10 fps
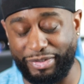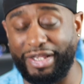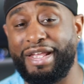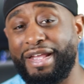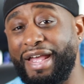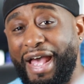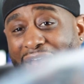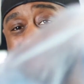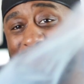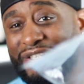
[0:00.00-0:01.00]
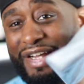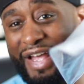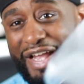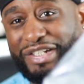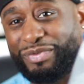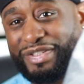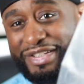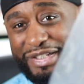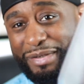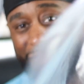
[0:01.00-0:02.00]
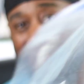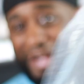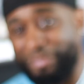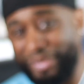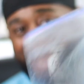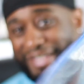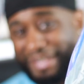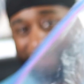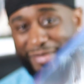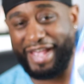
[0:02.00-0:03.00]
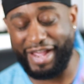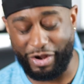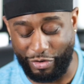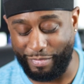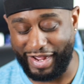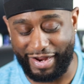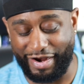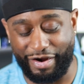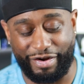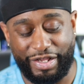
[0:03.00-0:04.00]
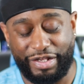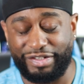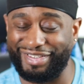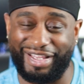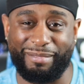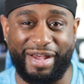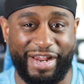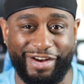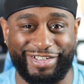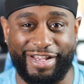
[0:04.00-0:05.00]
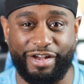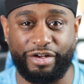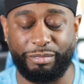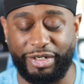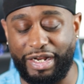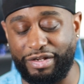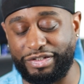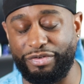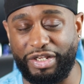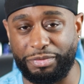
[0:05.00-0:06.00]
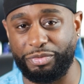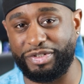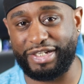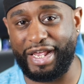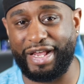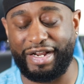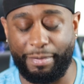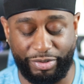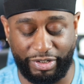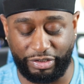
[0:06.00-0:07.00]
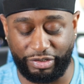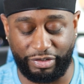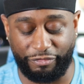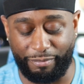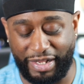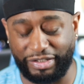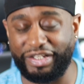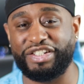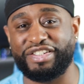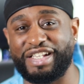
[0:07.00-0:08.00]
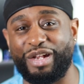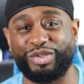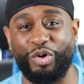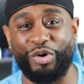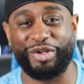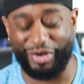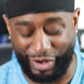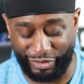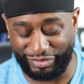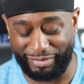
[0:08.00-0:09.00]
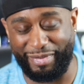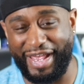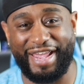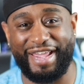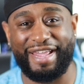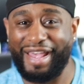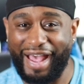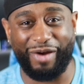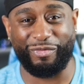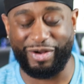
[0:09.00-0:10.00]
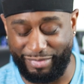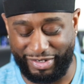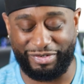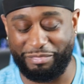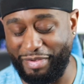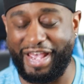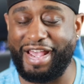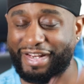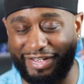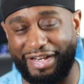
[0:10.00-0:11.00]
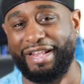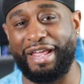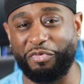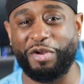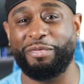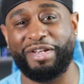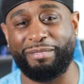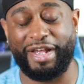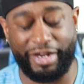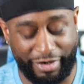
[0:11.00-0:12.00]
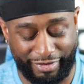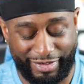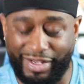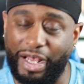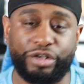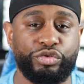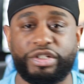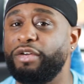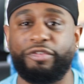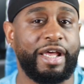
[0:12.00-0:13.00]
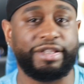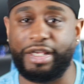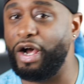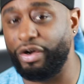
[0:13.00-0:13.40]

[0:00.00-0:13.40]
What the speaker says: But I use an actual Ziploc plastic bag on my hair to lay my hair down, but it also helps with shine. I put a little of my Legionsauce oil on the bag. I rub it on the bag, and then I like rub it in my hair. I do stuff like that